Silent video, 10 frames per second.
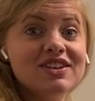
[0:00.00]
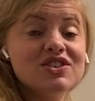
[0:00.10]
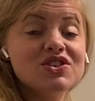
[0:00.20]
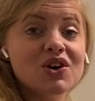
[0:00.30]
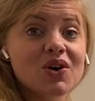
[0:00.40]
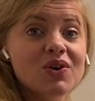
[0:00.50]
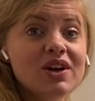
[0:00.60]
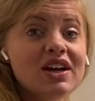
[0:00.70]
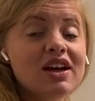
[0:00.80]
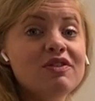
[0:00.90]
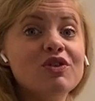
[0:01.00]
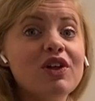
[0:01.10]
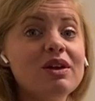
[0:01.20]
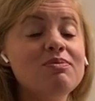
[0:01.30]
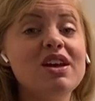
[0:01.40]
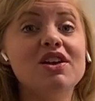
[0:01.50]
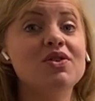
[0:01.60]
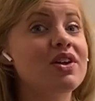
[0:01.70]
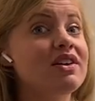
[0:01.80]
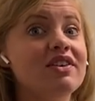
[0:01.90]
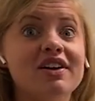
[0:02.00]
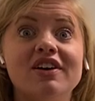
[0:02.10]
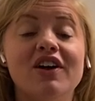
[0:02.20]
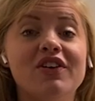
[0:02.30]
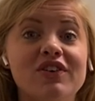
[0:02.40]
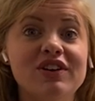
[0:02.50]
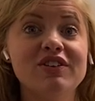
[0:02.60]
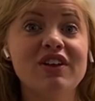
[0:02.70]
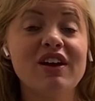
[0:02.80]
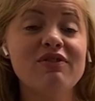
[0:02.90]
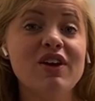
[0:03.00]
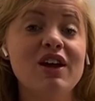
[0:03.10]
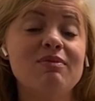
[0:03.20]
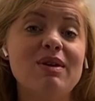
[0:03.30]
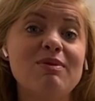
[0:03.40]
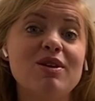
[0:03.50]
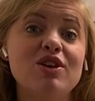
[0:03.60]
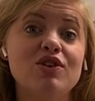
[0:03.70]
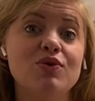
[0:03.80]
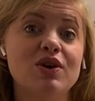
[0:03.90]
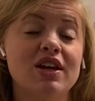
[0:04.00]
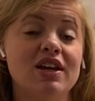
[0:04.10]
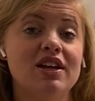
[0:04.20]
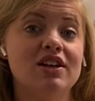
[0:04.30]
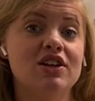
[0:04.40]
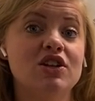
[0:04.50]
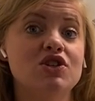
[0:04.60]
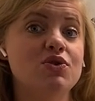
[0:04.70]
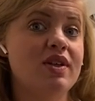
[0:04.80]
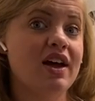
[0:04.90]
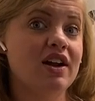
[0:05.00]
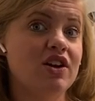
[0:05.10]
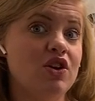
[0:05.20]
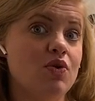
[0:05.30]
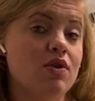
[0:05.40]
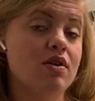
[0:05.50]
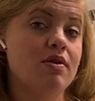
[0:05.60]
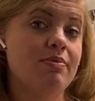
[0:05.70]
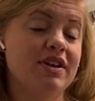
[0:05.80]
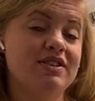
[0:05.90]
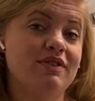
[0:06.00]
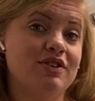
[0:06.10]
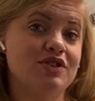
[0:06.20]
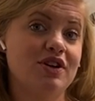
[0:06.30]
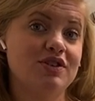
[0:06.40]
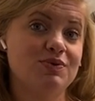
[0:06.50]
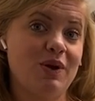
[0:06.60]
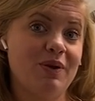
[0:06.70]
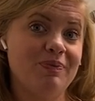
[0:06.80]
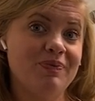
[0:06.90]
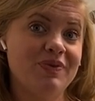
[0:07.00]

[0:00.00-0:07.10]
So if you're like me and you like a lot of color in your life, maybe you can do that on your place value chart as well.